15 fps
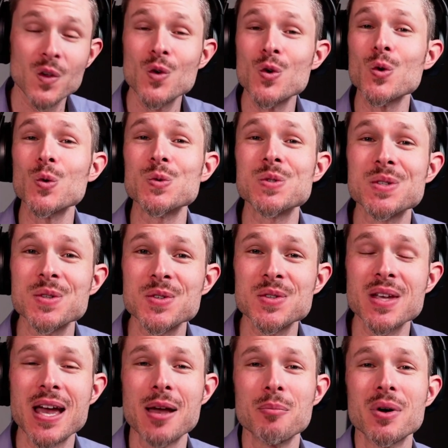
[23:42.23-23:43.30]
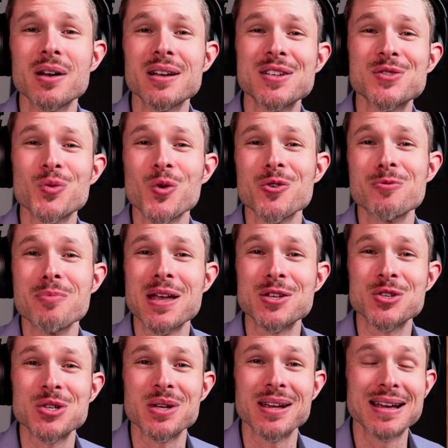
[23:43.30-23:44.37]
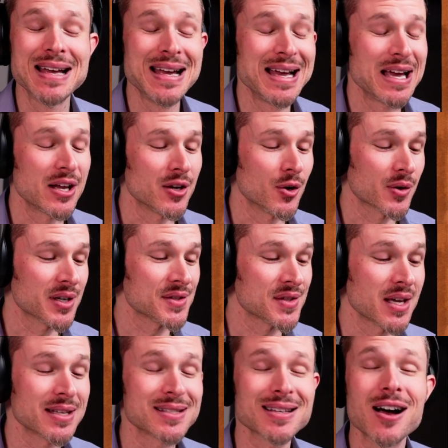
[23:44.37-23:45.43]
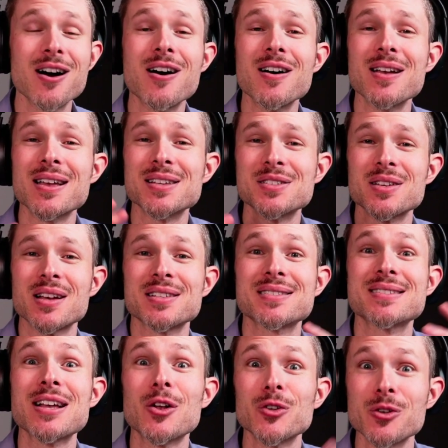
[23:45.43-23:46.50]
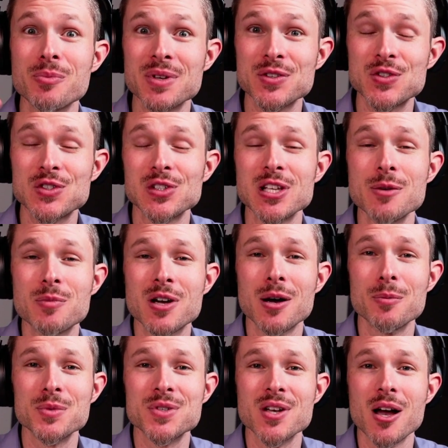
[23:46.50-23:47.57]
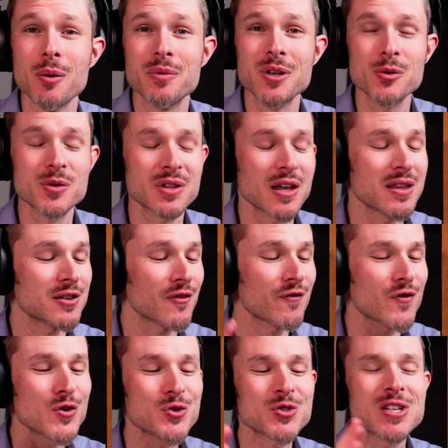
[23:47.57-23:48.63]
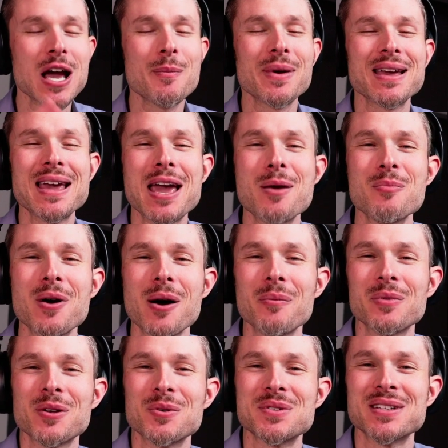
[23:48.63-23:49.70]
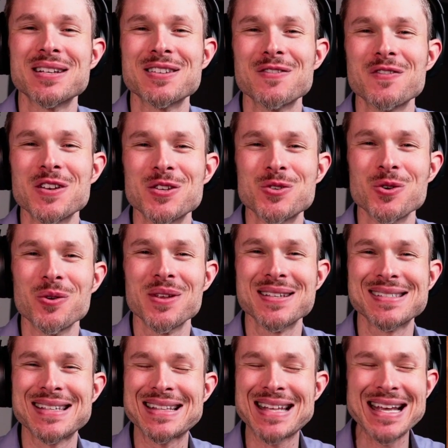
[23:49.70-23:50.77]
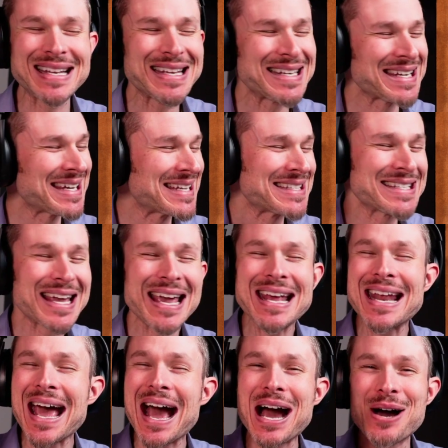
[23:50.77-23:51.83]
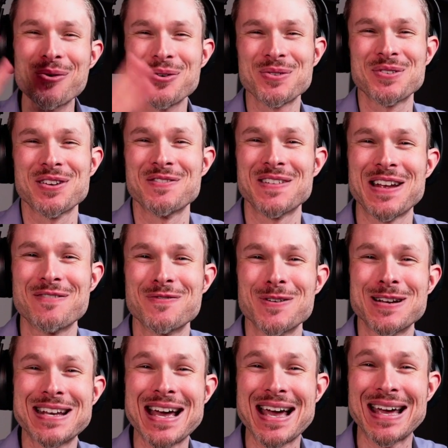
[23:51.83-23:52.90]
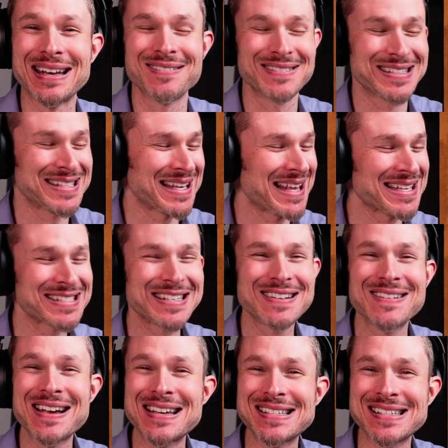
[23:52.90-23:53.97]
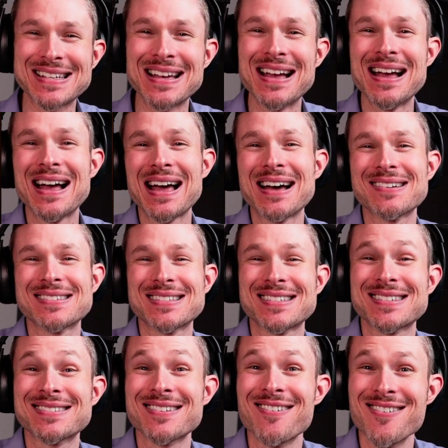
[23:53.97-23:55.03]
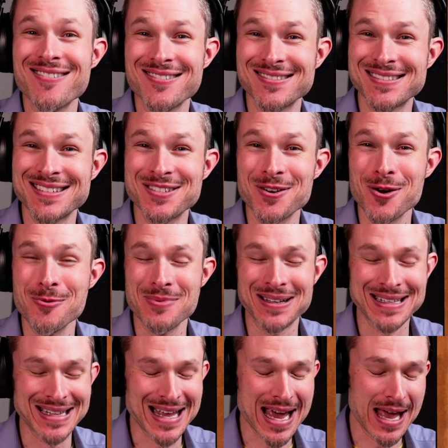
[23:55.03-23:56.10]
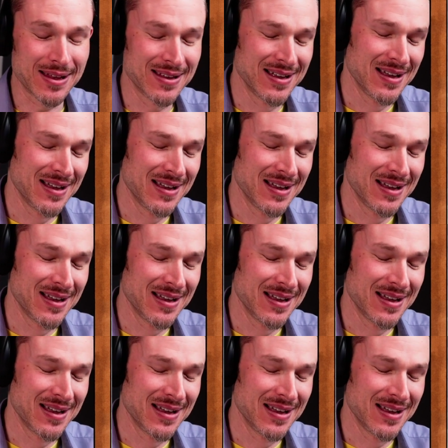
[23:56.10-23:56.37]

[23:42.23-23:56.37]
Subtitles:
Who's to say? But it's worth mentioning, you know, because as seldom as sleep comes up. I think the first time it came up, there was an individual, they said they need to get 10 hours of it every night. And I was like, that's crazy. How's the stars determining that?